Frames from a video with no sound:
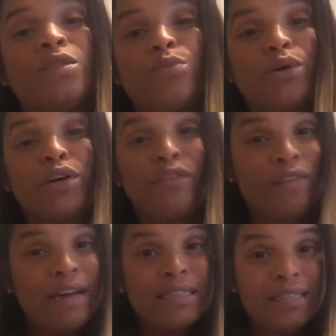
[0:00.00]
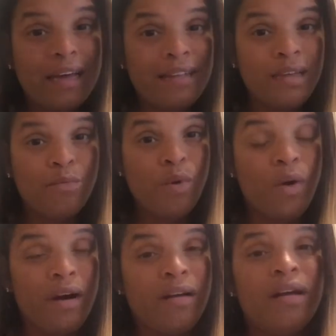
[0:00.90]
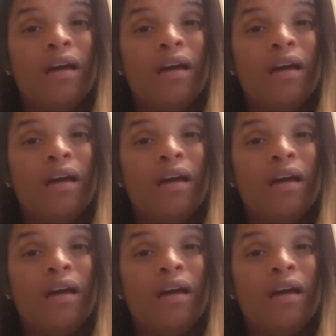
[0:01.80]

to progress anymore.